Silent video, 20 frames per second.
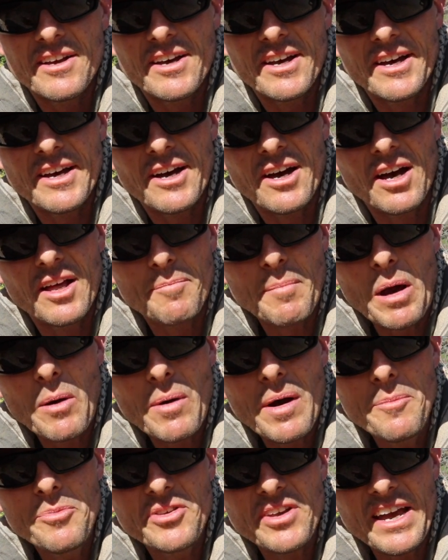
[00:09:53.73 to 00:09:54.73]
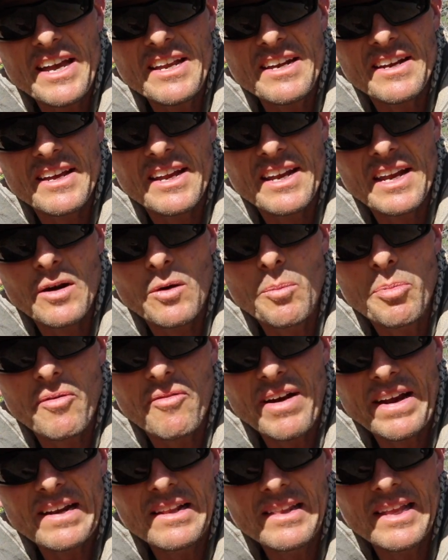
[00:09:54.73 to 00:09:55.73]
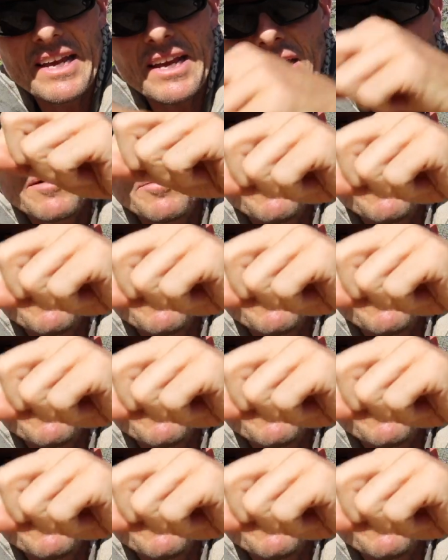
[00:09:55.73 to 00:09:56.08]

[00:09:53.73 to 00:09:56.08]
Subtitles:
on my website, and I will provide a link